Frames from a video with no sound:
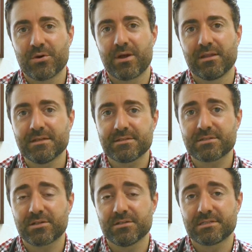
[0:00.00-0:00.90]
Ruscio, and let's
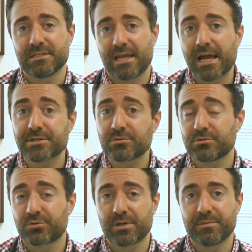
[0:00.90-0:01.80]
discuss
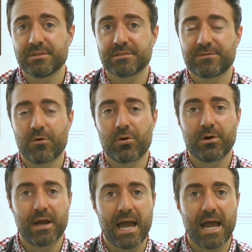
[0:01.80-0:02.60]
natural treatments for